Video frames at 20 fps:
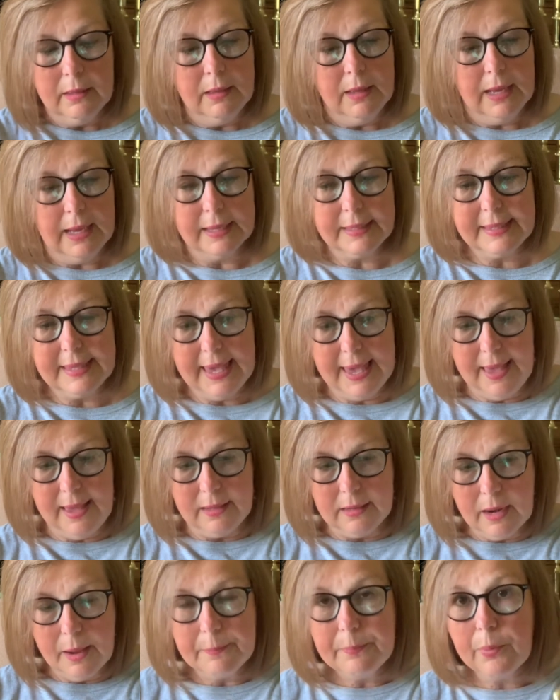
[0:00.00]

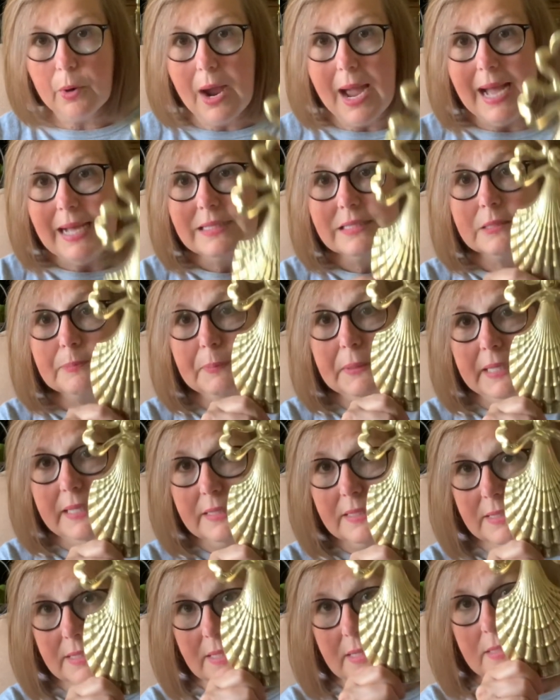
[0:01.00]
Again, brass
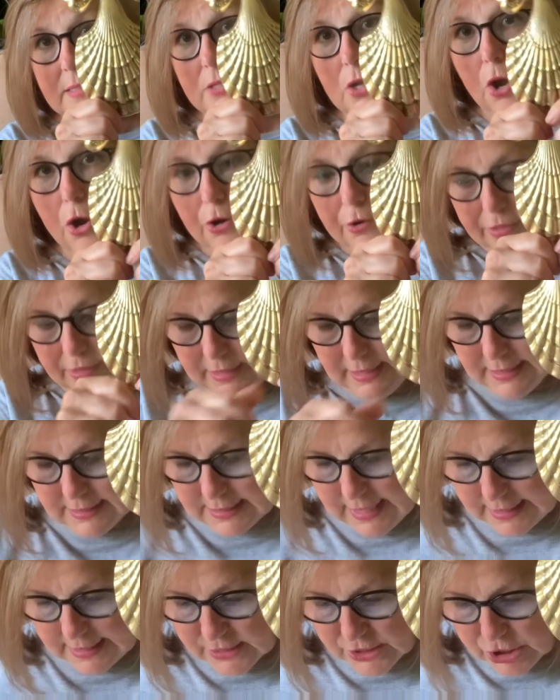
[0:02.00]
pieces are
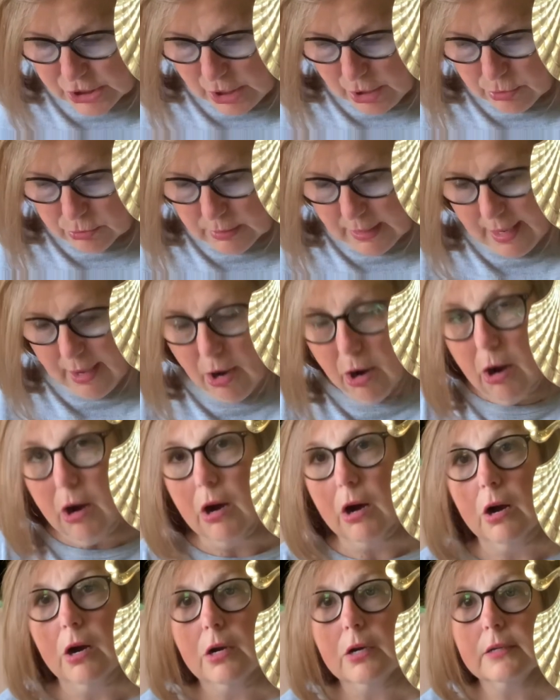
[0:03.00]
things I don't
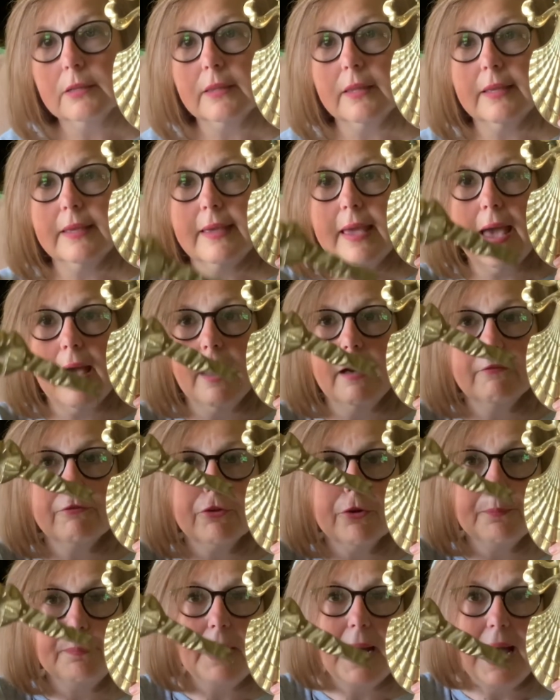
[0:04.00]
hardly
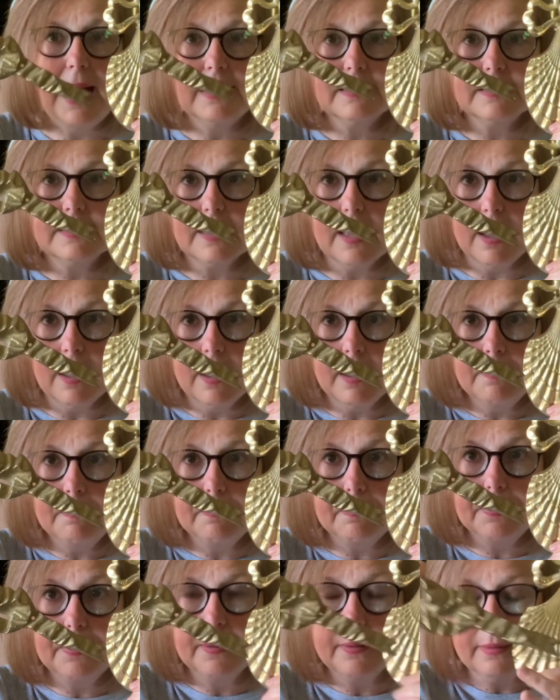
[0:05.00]
ever pass up,
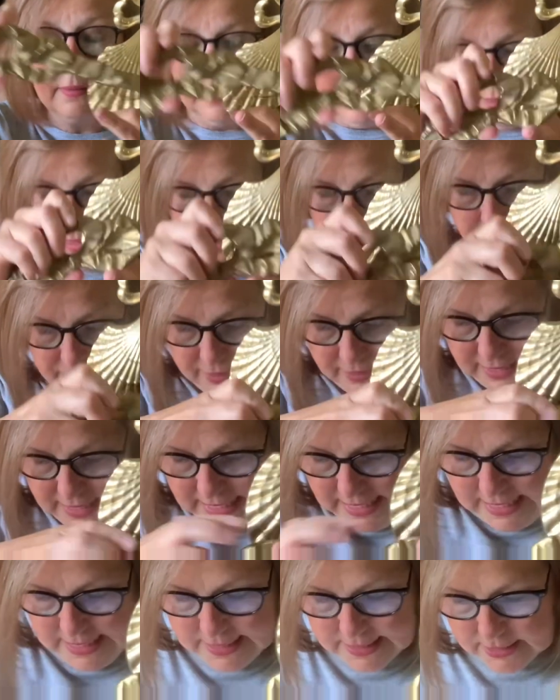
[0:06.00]
and
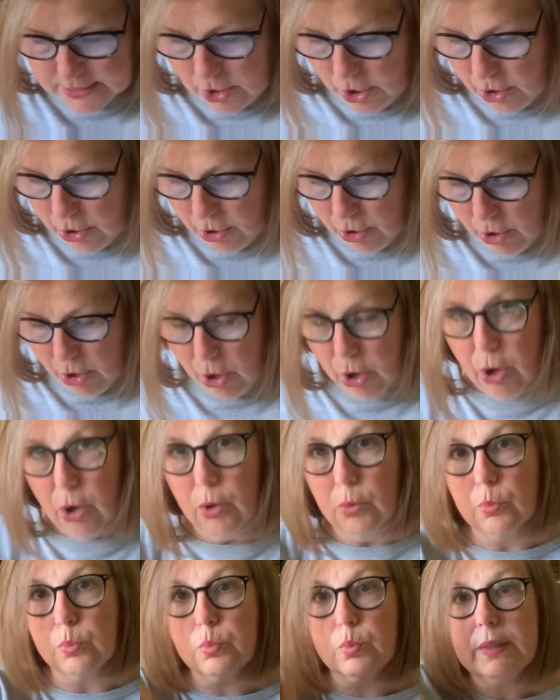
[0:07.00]
these are
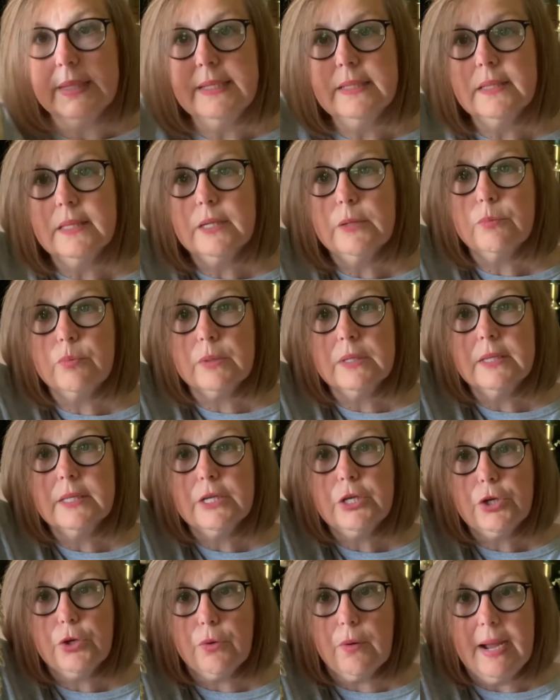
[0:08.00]
all really, really
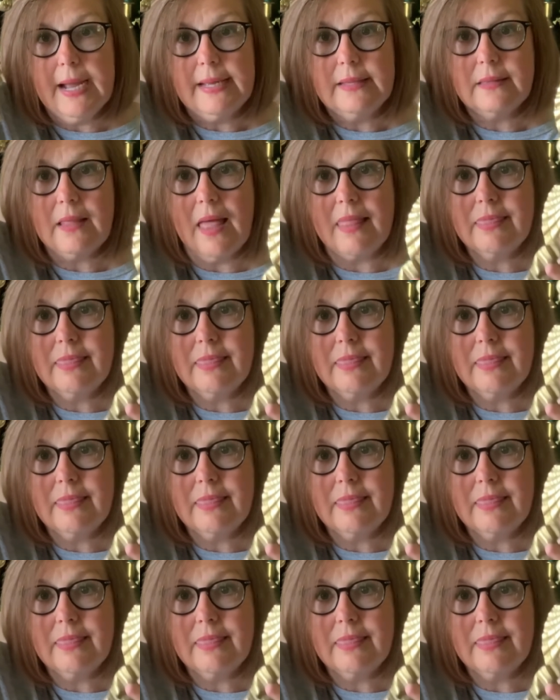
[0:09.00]
great.